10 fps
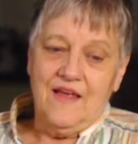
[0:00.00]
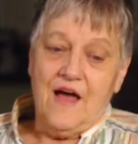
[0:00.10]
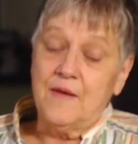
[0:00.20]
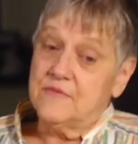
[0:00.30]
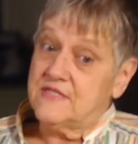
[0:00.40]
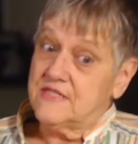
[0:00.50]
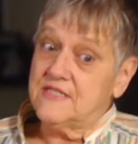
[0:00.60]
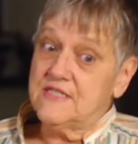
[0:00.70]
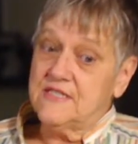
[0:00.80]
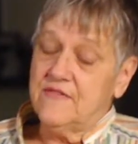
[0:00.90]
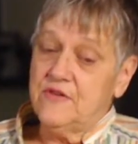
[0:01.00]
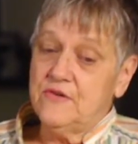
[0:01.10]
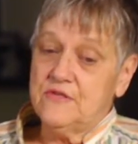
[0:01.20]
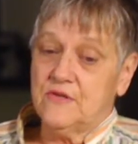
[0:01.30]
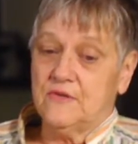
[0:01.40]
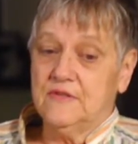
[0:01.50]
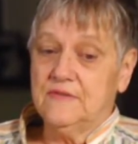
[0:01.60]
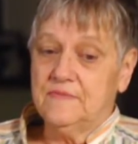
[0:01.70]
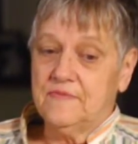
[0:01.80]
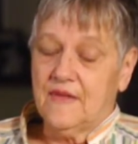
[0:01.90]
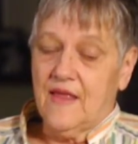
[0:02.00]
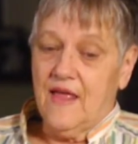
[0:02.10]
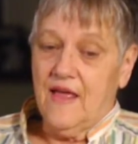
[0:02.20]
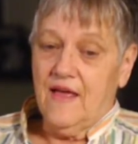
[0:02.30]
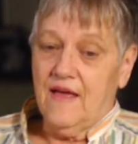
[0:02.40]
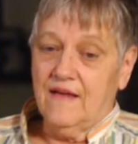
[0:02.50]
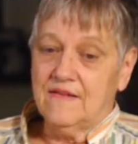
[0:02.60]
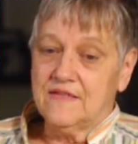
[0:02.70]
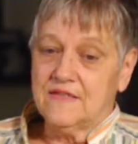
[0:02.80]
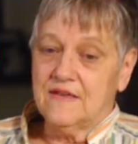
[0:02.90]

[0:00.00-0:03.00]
I'm 67 years old, and